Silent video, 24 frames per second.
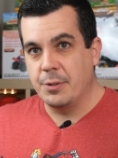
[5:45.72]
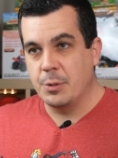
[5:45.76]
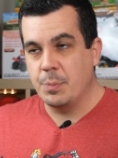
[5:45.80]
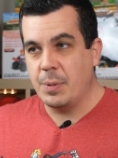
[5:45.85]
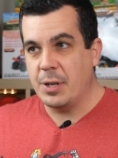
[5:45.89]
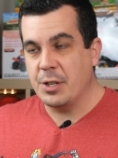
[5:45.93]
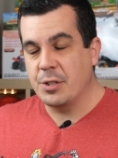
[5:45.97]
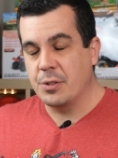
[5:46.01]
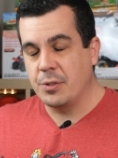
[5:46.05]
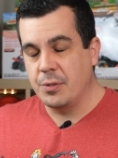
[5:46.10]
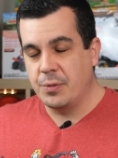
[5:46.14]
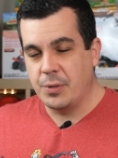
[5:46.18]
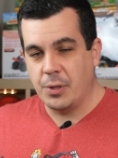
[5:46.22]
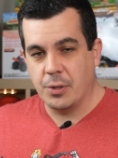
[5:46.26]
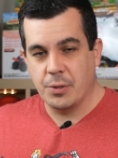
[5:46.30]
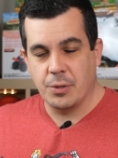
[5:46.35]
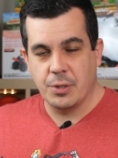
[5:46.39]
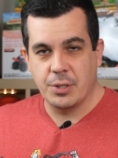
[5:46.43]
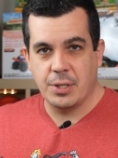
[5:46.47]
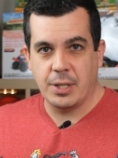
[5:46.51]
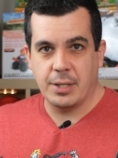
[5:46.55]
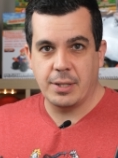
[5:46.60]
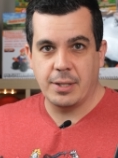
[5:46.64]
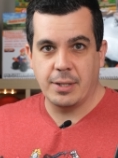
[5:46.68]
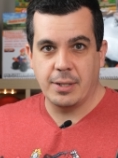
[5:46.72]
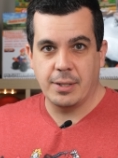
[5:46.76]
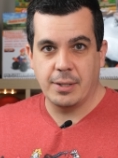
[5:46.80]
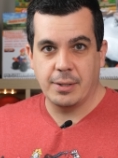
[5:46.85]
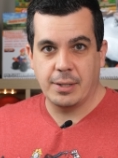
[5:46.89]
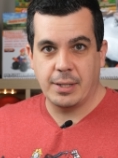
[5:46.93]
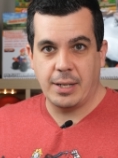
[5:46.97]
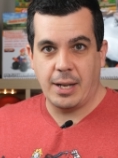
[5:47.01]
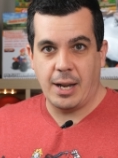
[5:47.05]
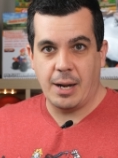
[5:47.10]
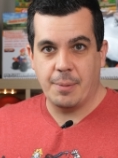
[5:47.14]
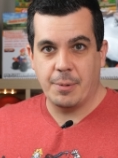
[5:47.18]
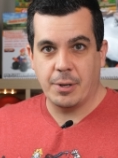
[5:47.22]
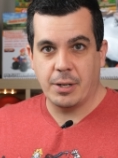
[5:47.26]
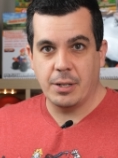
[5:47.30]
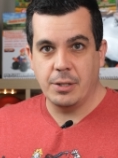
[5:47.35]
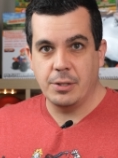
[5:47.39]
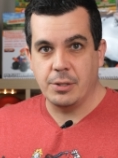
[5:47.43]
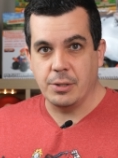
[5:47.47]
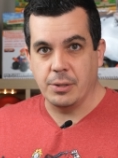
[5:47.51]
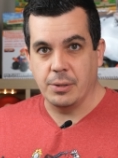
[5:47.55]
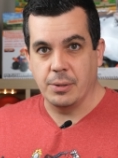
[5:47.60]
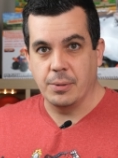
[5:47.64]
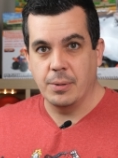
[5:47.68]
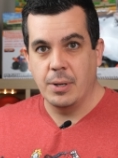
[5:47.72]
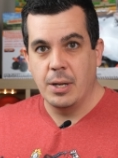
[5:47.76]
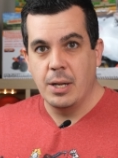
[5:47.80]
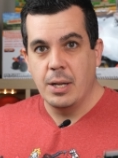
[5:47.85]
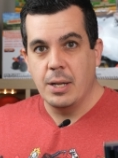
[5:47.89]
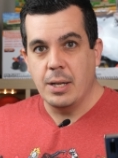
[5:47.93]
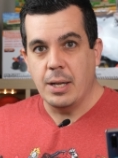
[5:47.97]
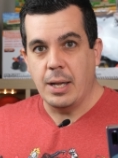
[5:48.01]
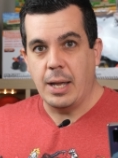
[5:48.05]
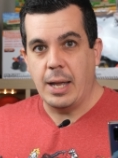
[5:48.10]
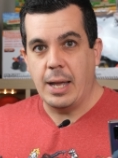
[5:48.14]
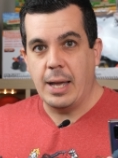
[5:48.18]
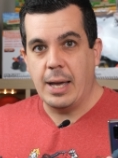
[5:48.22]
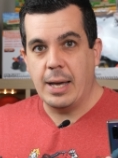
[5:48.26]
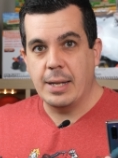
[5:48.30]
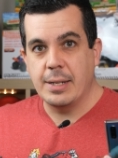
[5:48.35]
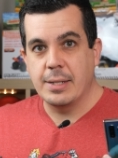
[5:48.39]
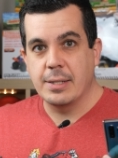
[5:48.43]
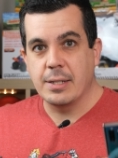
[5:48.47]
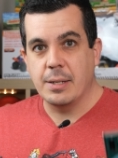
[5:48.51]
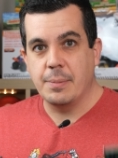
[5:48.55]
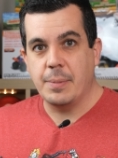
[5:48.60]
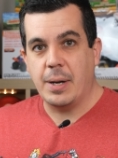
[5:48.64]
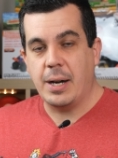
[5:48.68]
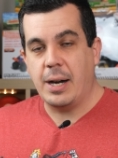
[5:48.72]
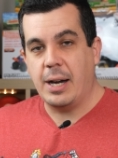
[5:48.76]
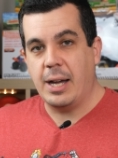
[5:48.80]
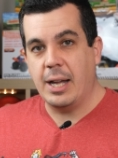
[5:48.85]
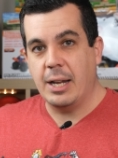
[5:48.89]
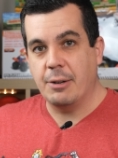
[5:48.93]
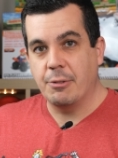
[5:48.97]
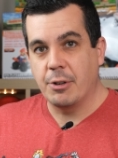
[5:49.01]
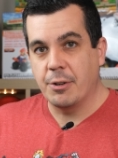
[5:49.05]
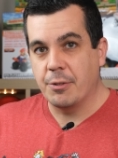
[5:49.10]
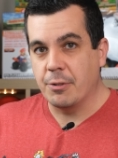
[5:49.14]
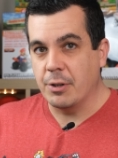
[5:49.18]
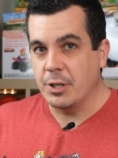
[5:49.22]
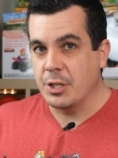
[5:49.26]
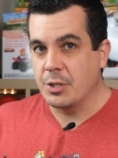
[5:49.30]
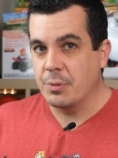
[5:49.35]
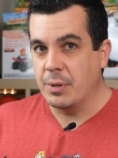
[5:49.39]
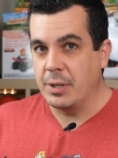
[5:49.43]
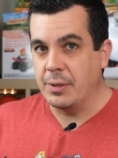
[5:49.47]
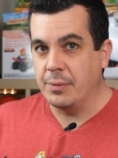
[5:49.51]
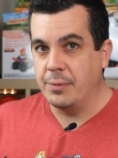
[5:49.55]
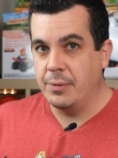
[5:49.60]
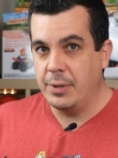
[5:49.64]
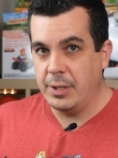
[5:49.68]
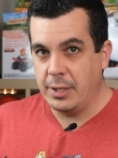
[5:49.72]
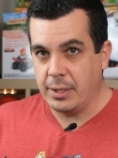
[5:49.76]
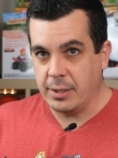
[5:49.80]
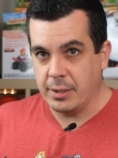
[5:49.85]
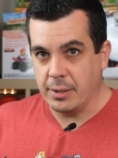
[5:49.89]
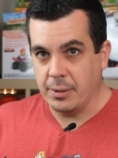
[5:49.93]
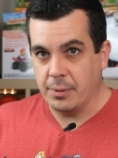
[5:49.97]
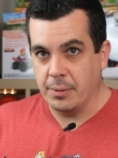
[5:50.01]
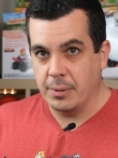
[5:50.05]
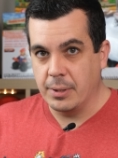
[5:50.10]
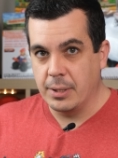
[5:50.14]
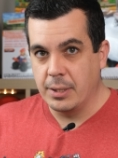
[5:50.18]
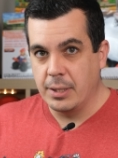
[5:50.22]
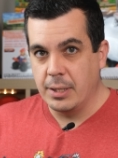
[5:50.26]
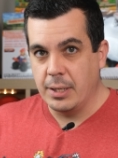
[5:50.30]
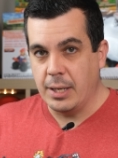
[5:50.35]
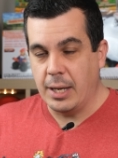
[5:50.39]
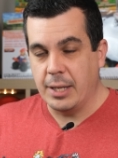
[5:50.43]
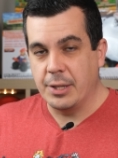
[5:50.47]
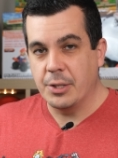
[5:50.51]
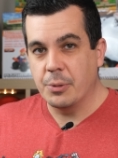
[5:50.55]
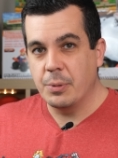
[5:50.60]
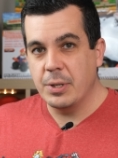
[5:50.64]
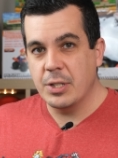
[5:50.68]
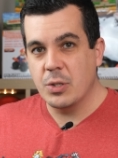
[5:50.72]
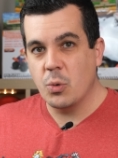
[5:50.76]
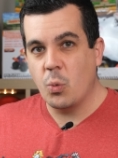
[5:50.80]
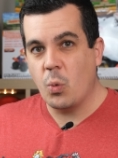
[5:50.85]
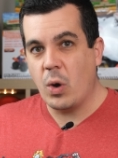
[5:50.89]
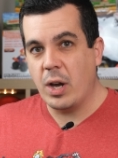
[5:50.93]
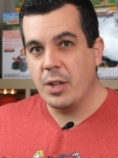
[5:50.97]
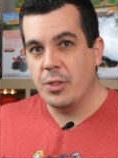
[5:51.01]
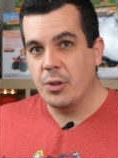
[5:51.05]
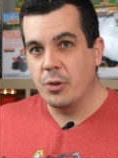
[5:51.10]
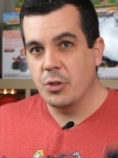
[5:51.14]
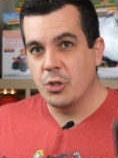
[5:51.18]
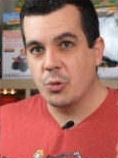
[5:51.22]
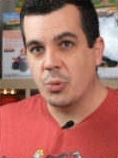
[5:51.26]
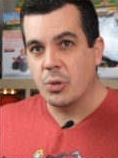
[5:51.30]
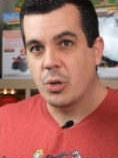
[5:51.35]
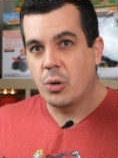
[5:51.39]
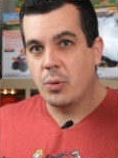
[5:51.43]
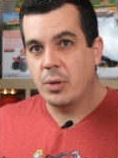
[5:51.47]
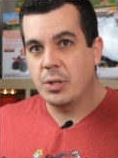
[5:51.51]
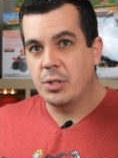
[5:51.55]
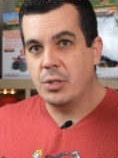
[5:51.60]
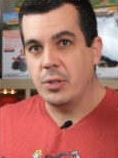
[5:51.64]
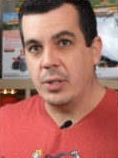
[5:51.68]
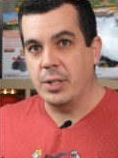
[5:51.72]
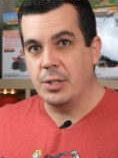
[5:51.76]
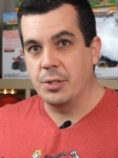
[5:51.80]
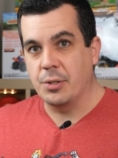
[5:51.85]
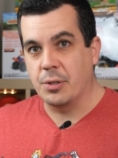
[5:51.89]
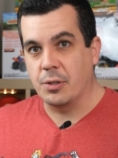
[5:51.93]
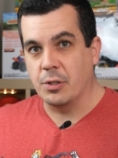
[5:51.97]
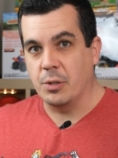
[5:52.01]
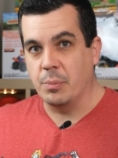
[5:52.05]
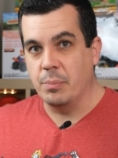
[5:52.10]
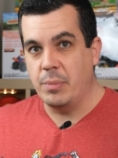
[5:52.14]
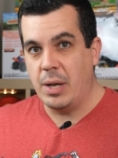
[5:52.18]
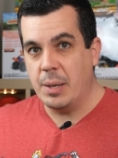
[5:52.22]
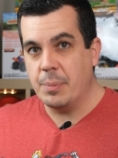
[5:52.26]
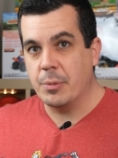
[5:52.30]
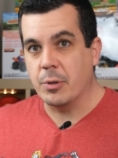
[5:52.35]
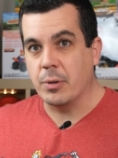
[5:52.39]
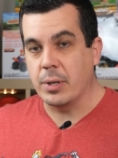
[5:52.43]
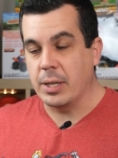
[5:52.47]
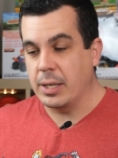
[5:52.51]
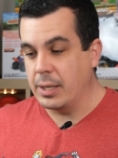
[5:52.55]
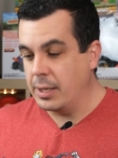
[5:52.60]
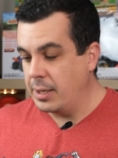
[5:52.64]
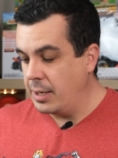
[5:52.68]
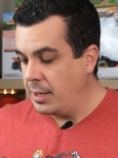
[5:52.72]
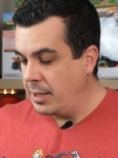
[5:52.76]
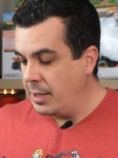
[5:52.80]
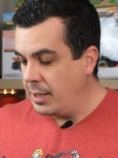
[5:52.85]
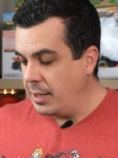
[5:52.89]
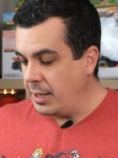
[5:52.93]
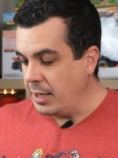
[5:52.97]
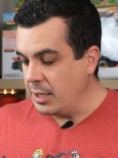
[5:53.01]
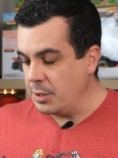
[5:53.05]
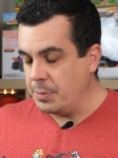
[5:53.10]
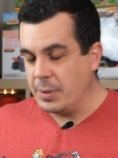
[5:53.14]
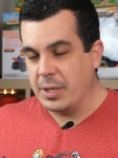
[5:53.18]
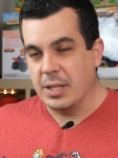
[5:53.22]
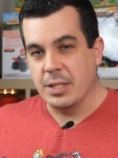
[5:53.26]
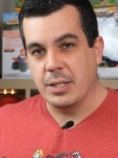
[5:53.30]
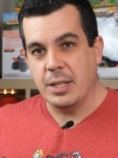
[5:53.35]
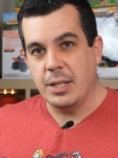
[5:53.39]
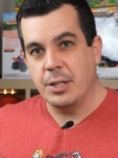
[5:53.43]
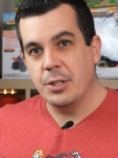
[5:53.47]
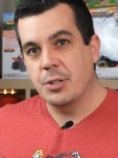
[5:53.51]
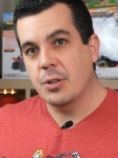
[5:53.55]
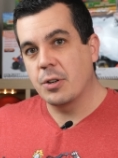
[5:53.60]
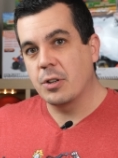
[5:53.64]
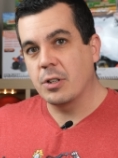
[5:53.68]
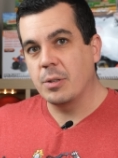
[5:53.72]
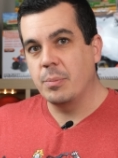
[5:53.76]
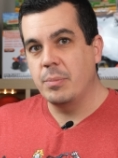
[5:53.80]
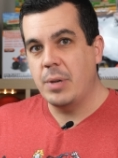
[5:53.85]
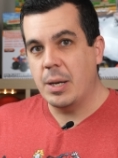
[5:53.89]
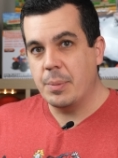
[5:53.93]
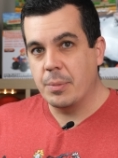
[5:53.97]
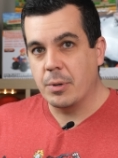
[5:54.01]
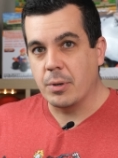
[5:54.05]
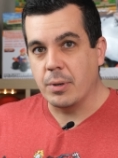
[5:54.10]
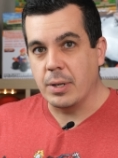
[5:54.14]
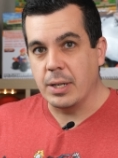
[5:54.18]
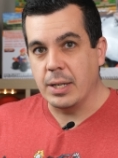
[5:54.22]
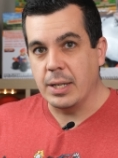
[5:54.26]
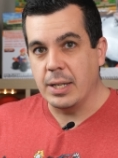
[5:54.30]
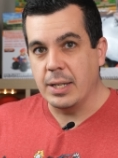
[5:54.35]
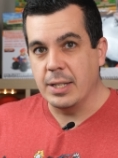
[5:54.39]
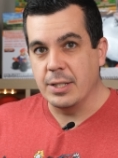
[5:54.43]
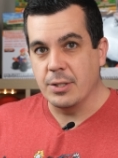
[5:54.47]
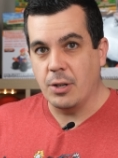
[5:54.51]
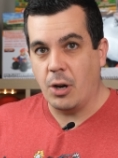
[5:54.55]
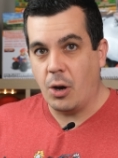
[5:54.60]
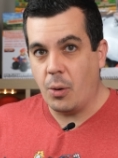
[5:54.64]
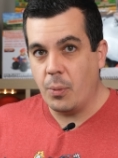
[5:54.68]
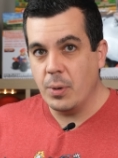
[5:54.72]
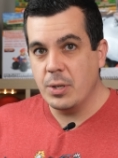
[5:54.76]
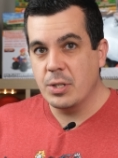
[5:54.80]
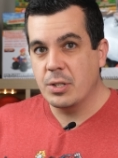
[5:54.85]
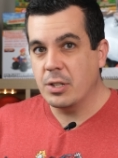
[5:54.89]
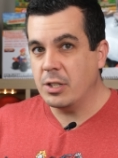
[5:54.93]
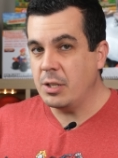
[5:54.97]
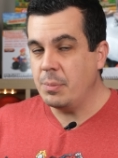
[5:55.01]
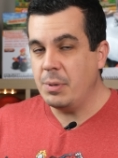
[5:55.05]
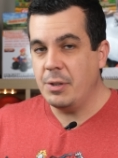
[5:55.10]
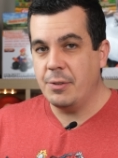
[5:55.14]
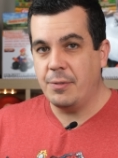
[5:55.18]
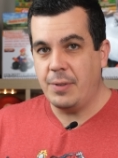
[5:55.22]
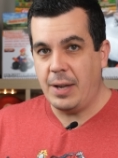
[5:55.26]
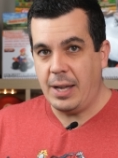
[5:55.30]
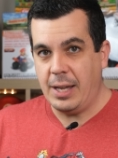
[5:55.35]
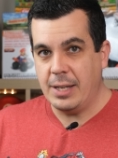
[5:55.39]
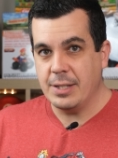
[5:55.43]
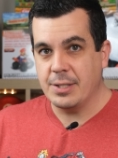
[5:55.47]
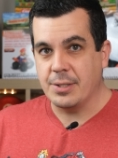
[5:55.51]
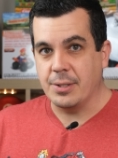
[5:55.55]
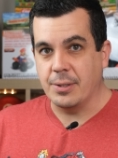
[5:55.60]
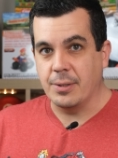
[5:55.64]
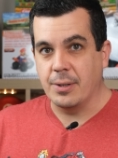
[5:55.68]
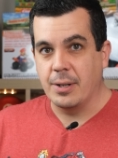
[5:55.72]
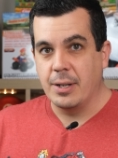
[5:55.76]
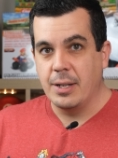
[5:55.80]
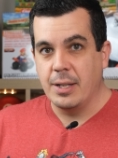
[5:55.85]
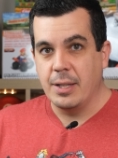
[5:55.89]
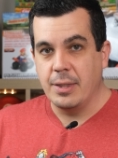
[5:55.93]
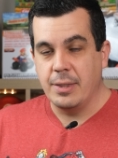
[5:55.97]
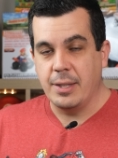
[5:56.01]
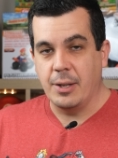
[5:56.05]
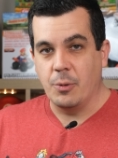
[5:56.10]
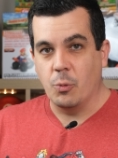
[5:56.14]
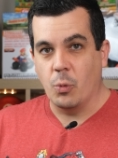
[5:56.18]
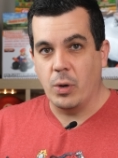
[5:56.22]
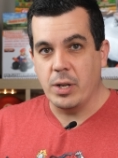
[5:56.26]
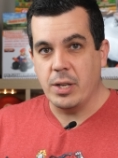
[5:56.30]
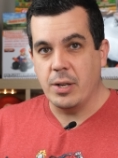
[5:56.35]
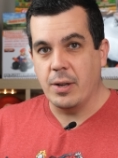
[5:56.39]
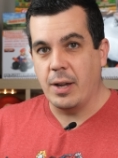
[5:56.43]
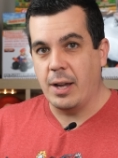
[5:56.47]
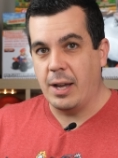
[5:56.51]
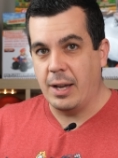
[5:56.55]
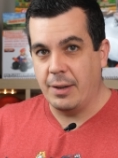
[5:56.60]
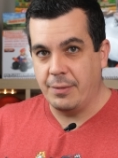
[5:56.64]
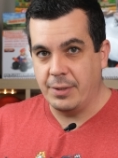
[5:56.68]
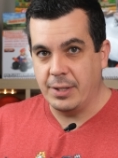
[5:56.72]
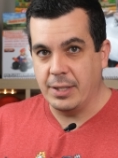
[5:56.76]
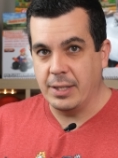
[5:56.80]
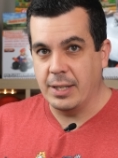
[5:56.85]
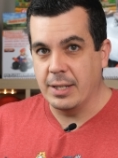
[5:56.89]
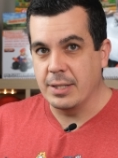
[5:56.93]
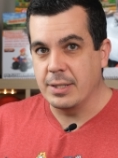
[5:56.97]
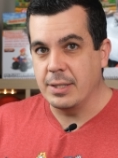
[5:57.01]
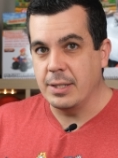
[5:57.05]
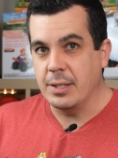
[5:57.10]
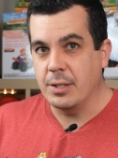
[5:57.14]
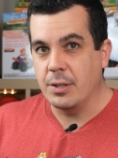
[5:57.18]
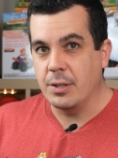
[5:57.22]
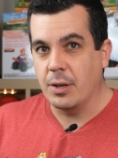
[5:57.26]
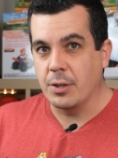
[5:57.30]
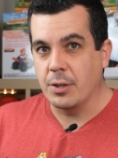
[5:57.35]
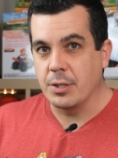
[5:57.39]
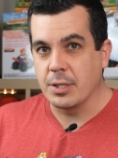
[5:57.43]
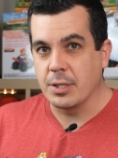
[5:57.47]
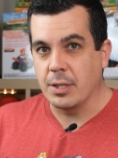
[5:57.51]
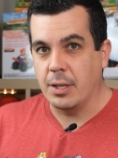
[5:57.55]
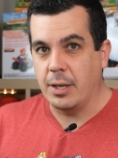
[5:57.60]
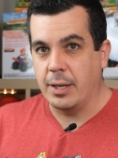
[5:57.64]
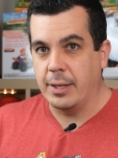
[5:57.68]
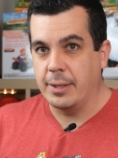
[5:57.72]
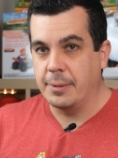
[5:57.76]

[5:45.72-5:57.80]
special photos that the camera can do, and some high refresh rate video. And the reason why those were going to internal memory is because internal memory is always going to be faster than what you have in the SD card slot.